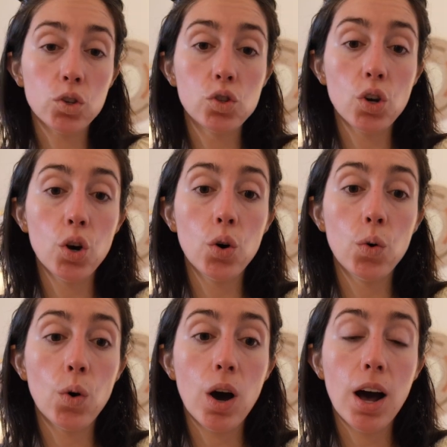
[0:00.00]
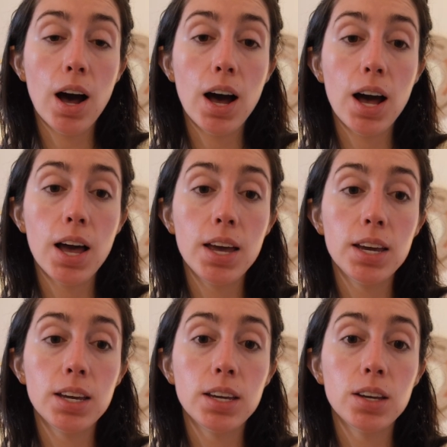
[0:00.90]
So
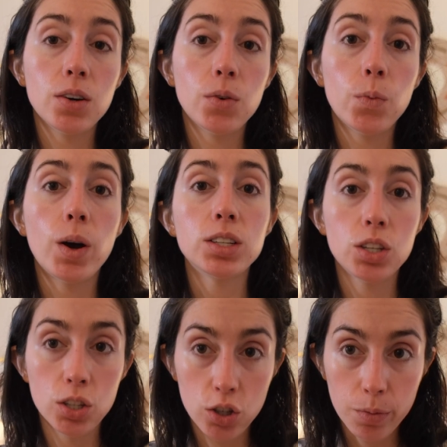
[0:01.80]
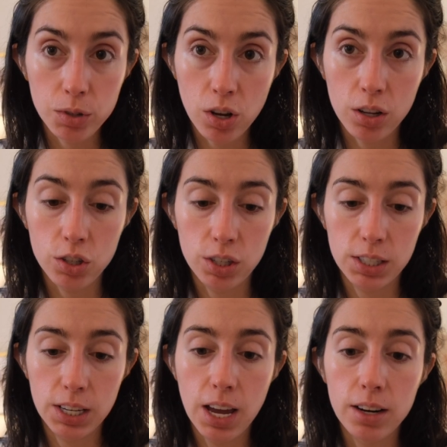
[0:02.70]
I went to the
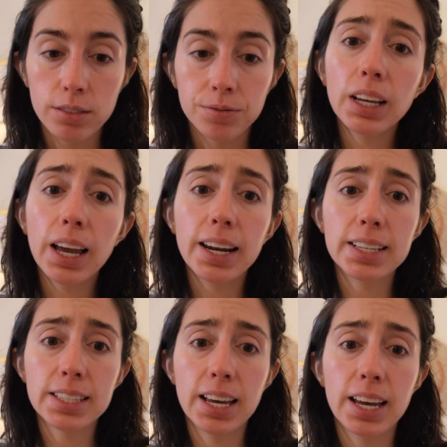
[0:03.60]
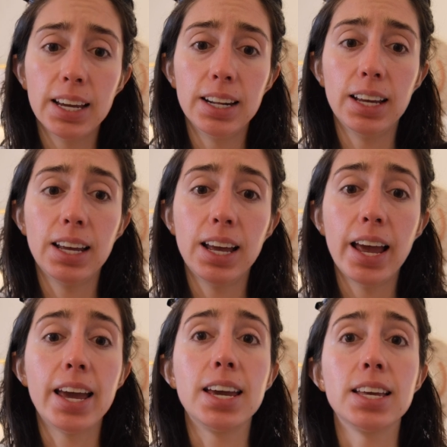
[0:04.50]
dermatologist again, and I said,
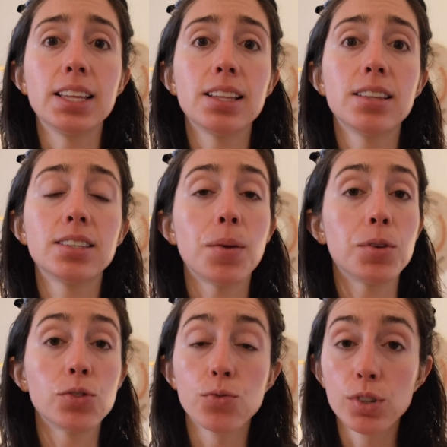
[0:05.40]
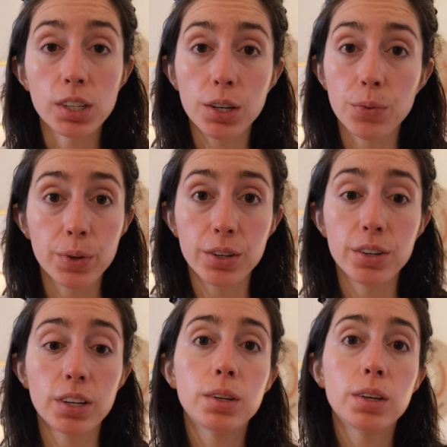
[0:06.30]
hey, something's really
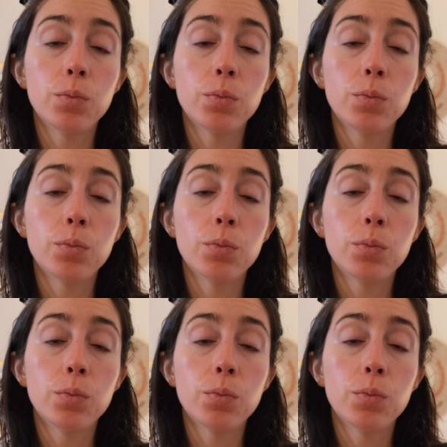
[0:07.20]
weird.